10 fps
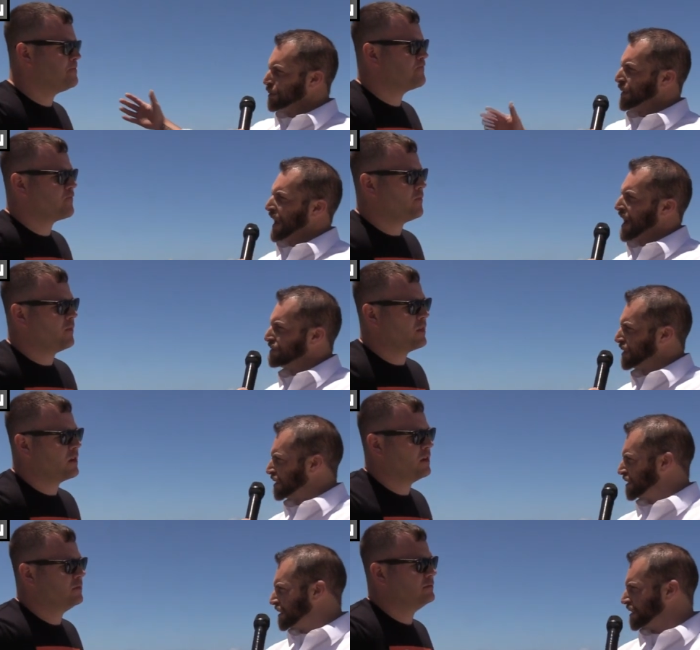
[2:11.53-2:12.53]
Speaker 1: that we have here
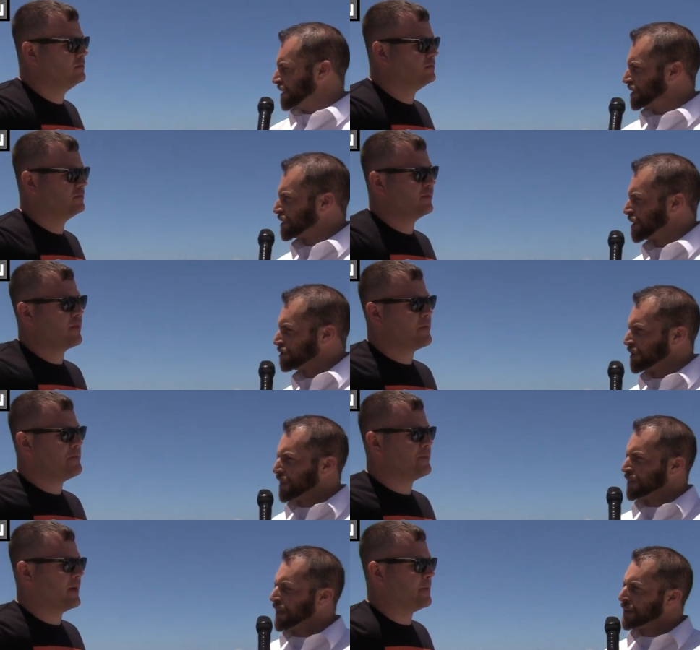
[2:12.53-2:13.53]
in, in this country. Do
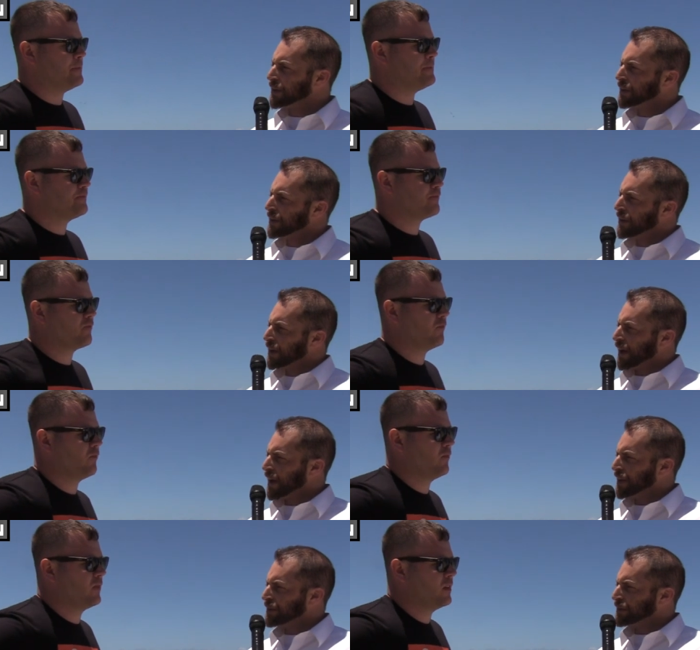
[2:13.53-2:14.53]
you think
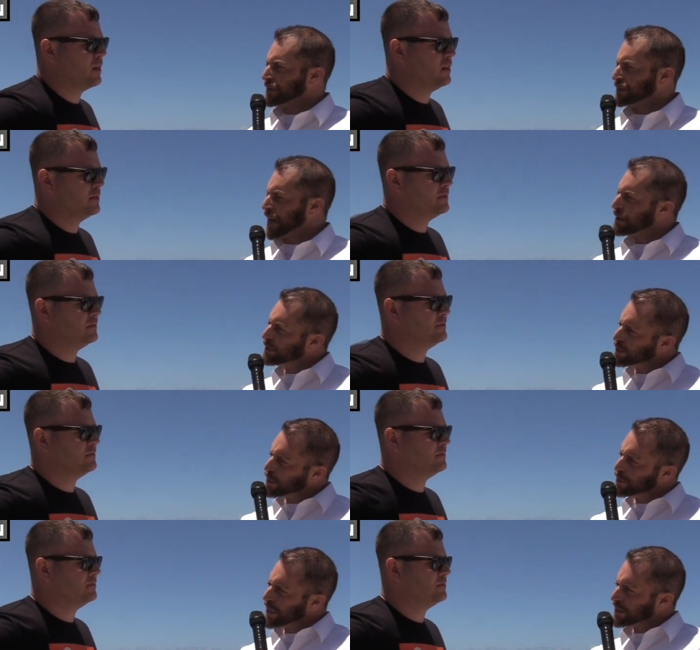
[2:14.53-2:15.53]
uh, the
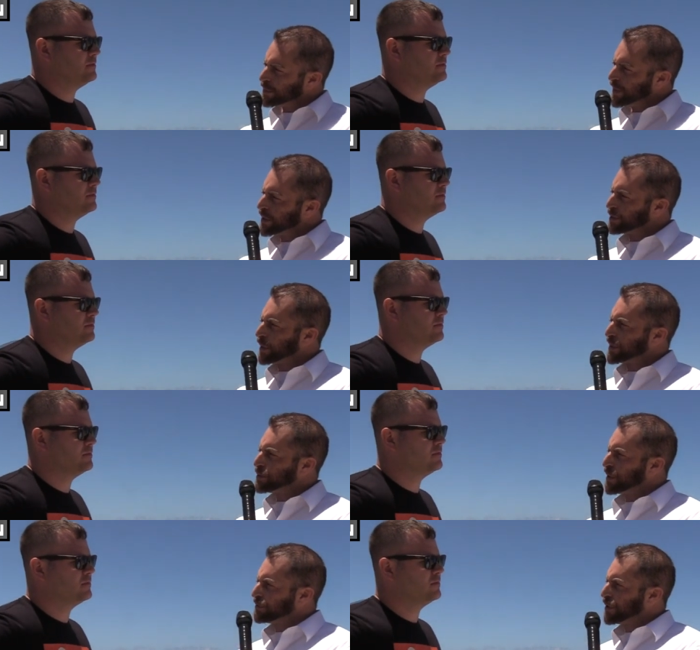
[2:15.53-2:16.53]
terrorism is a bigger threat
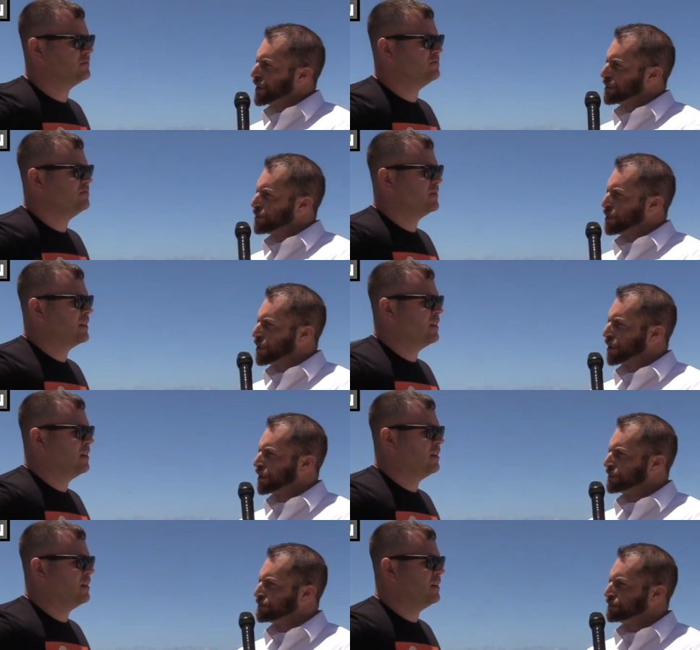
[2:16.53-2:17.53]
to our freedom
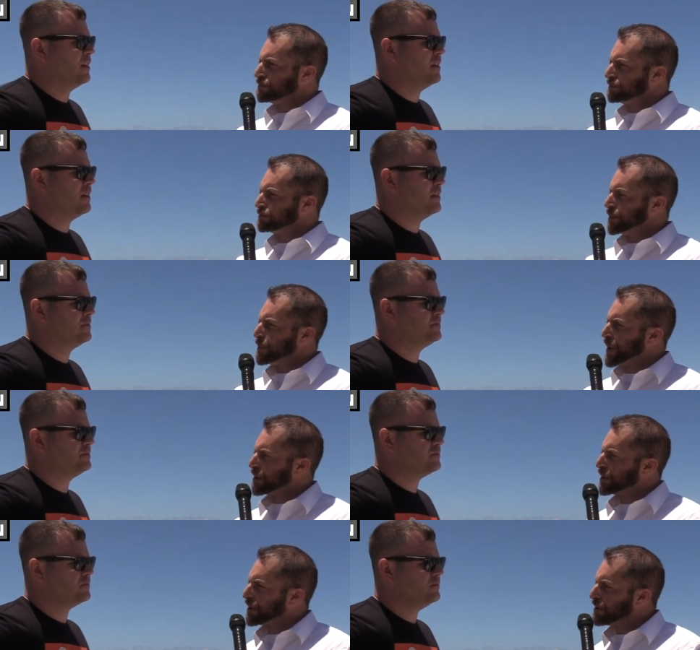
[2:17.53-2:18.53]
or the
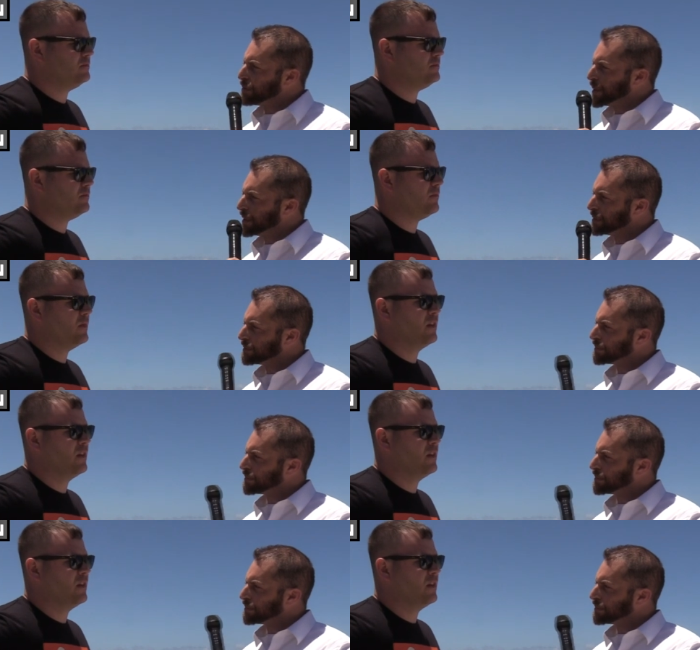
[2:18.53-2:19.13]
American government?